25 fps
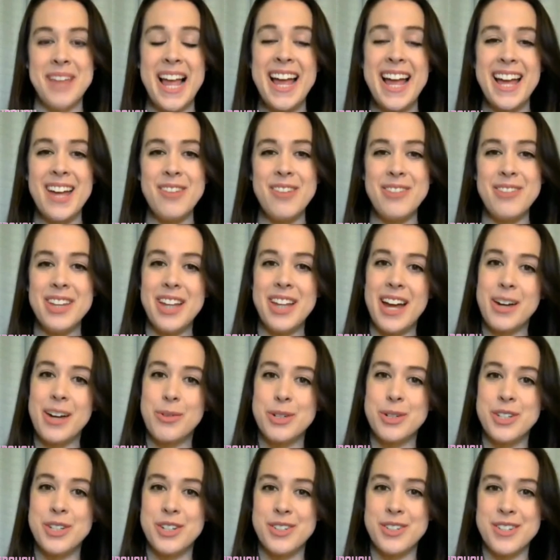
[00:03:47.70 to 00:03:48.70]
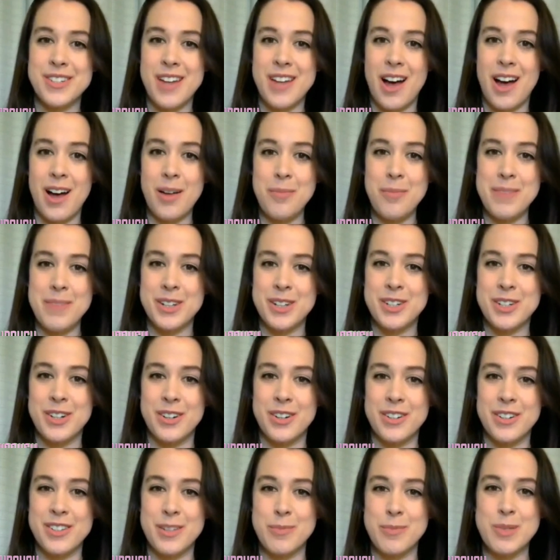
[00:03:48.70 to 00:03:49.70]
If you like what you saw, make
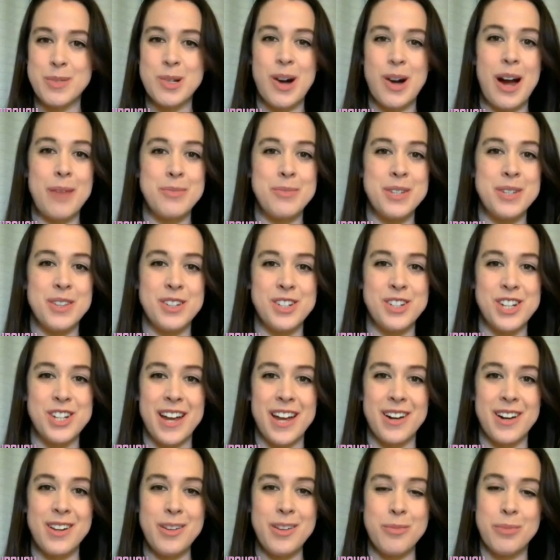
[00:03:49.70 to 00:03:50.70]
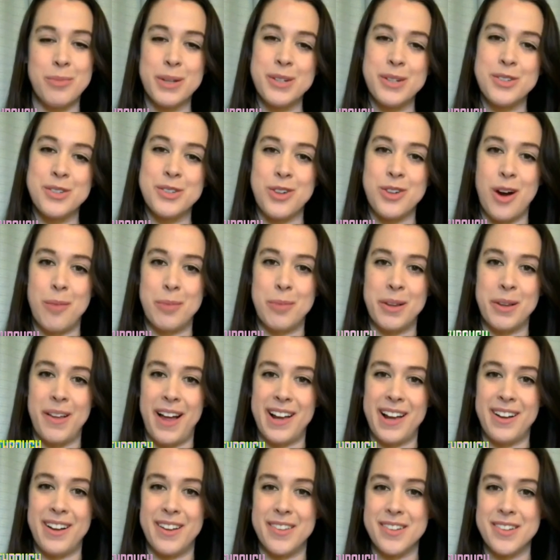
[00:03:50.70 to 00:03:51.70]
sure to subscribe to the channel and please drop a
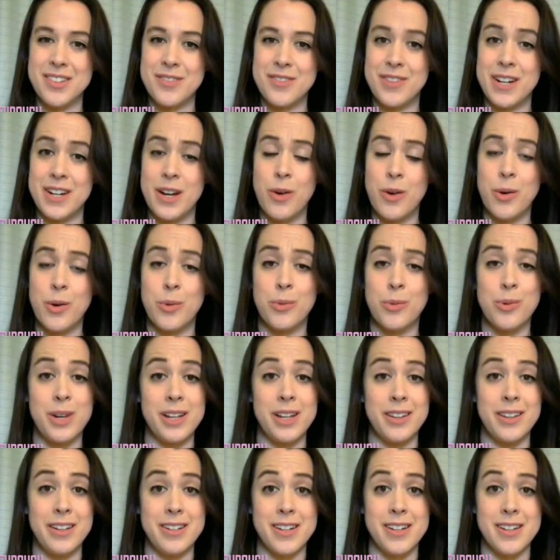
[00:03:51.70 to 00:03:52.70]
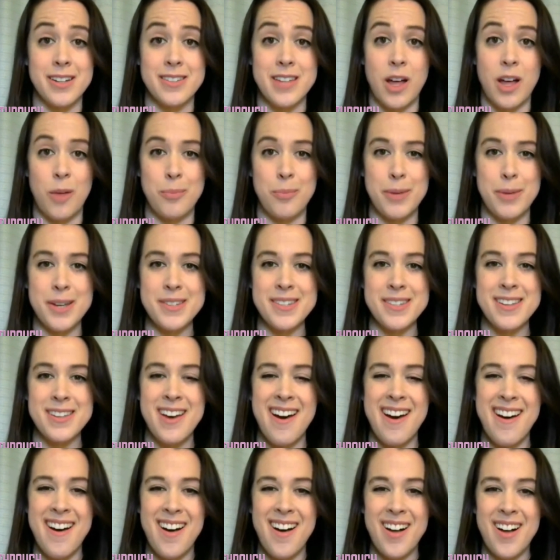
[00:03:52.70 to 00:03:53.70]
like on this video. It really does help us.
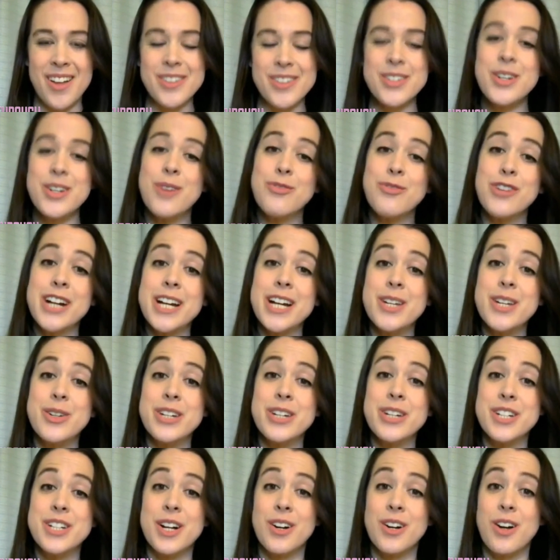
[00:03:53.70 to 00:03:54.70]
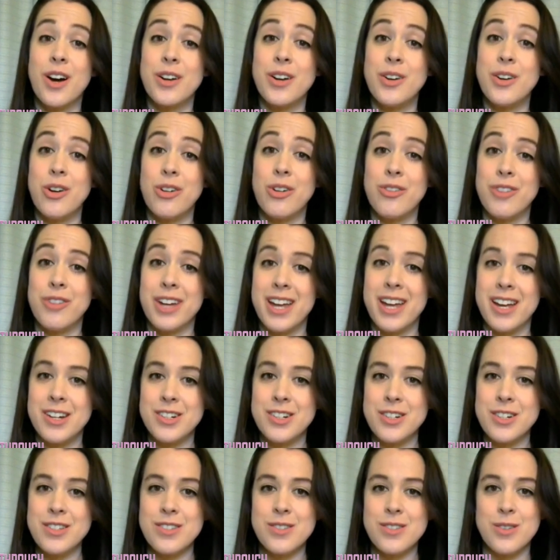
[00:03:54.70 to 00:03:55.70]
Also, don't forget you can turn on
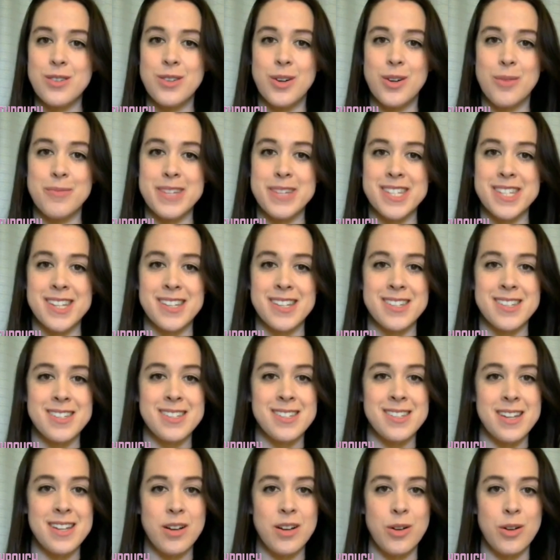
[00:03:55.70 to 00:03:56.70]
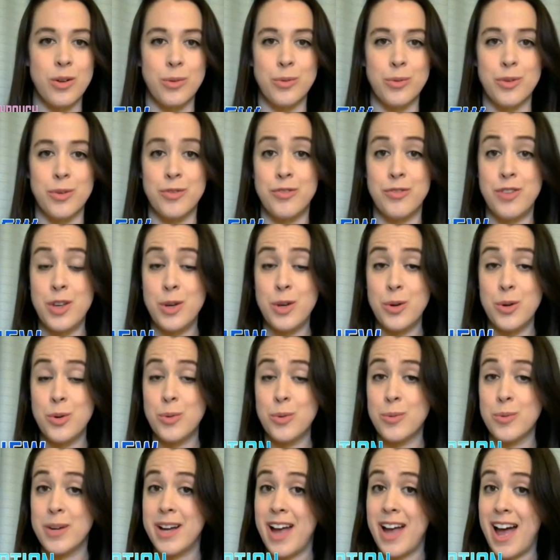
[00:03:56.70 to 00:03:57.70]
notifications so you don't miss a single
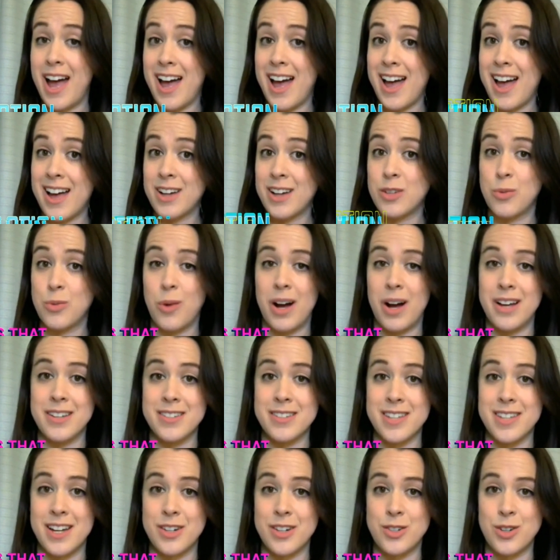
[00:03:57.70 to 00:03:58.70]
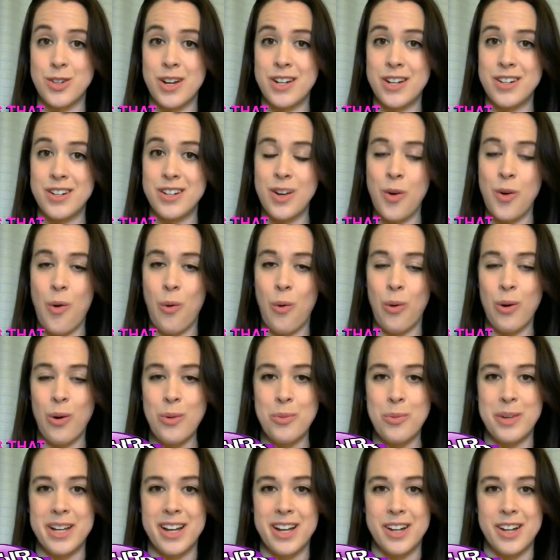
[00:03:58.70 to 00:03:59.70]
review, react, Why Is That Trending,
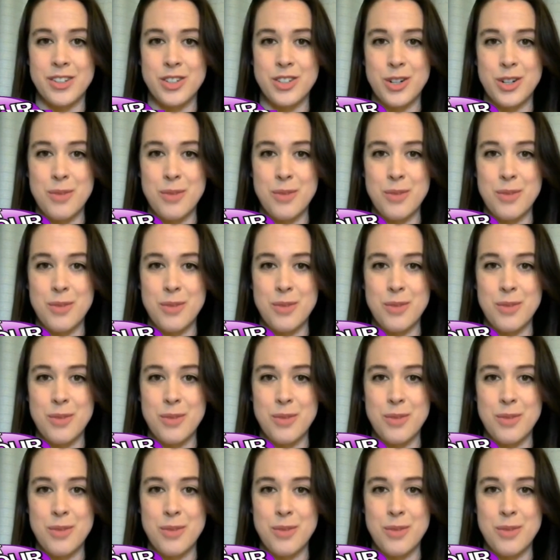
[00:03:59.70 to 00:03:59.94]
or We Got Your